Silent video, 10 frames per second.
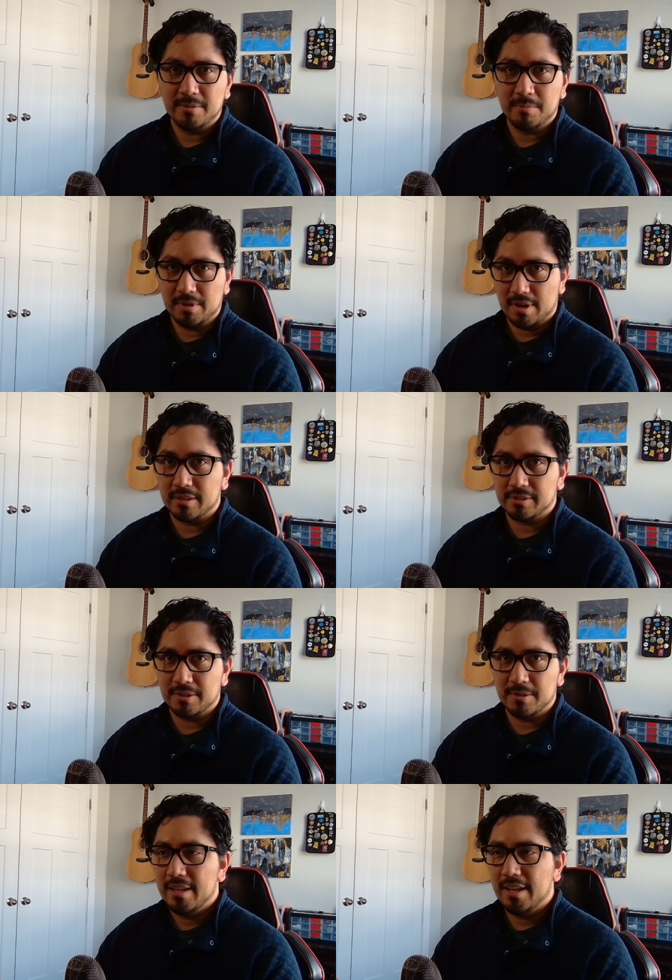with
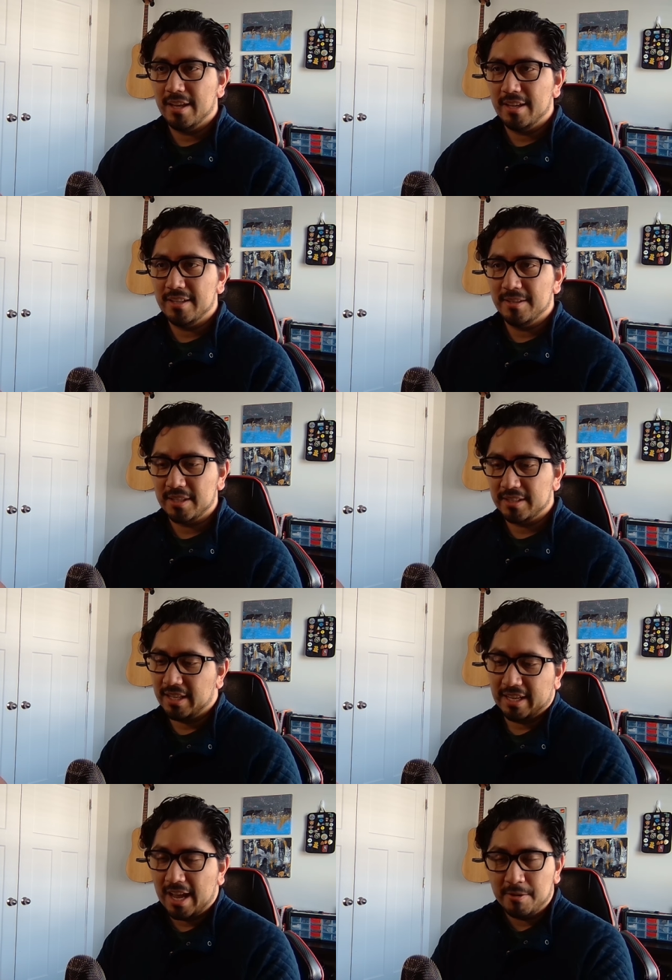Costco and
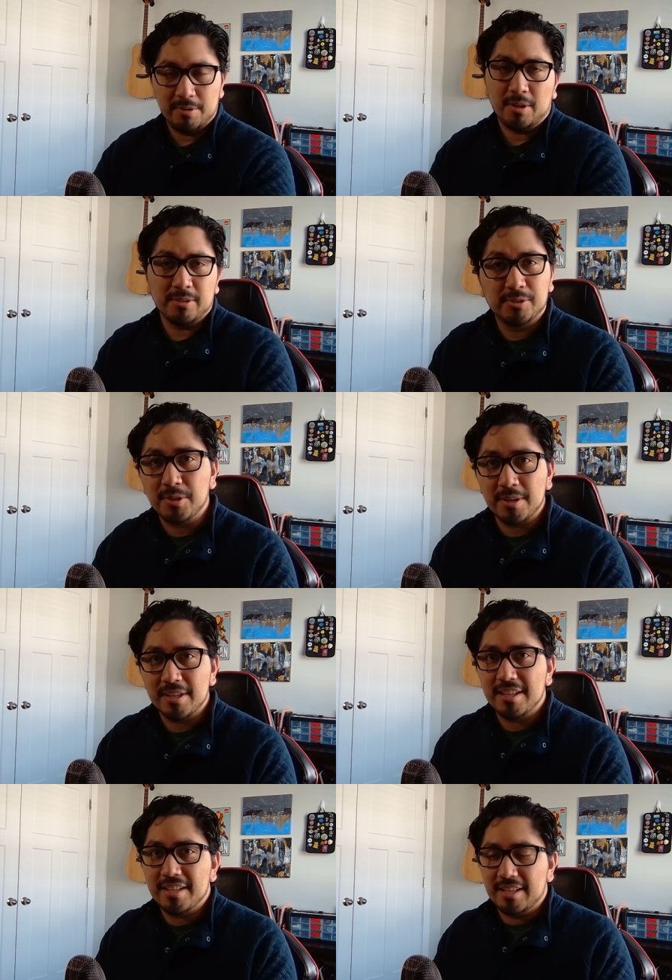like how it all
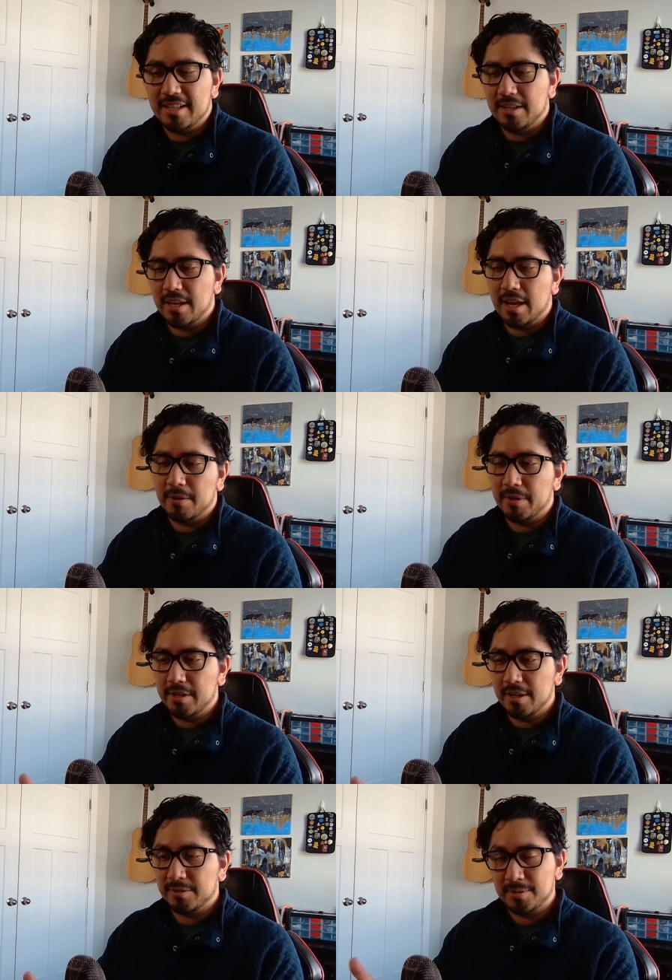started and how I
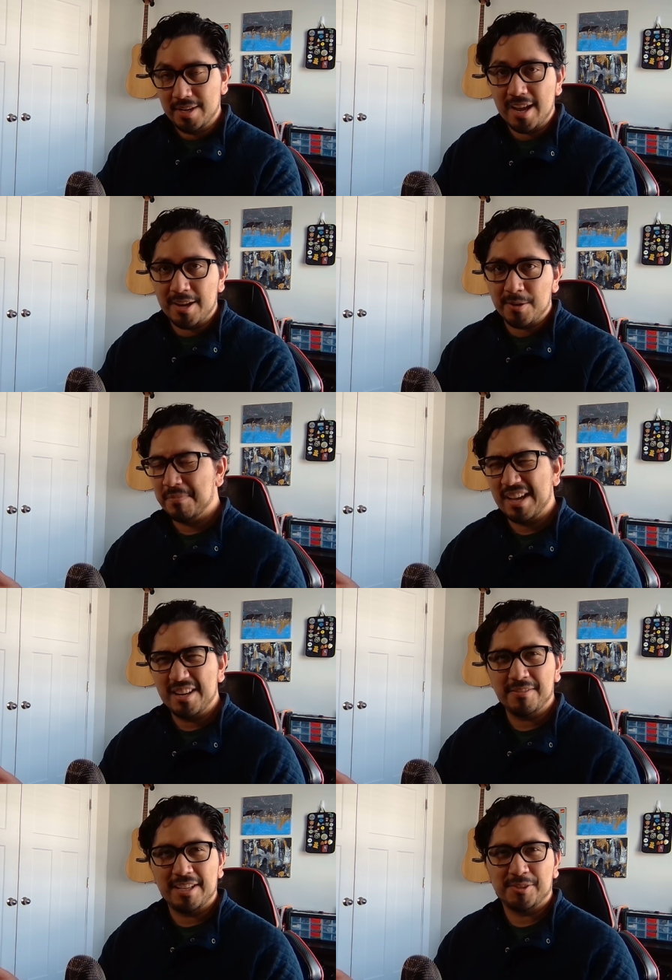got to now.
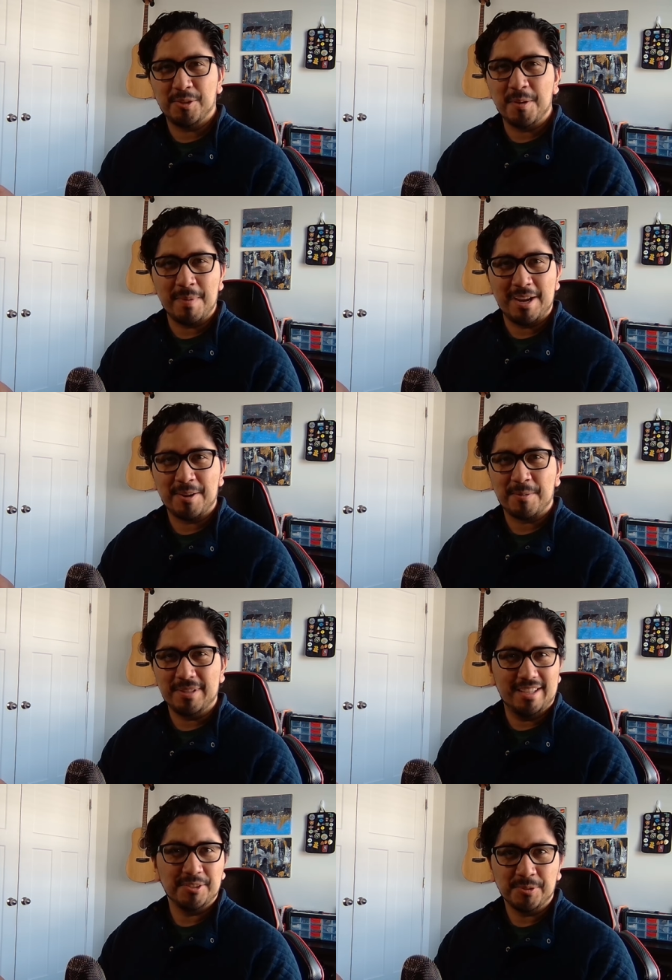Kind of like show you my
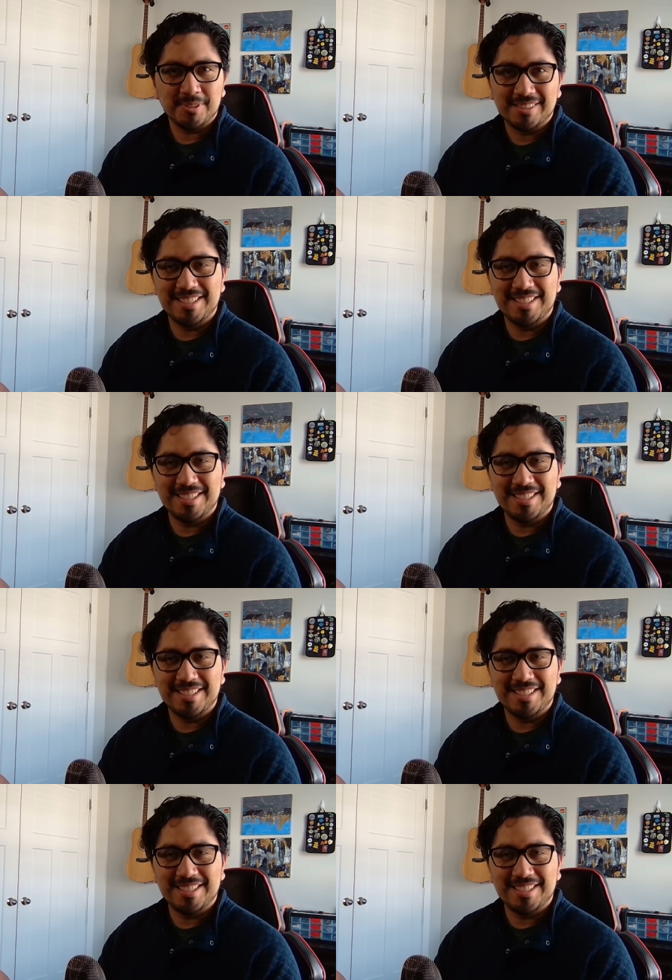credentials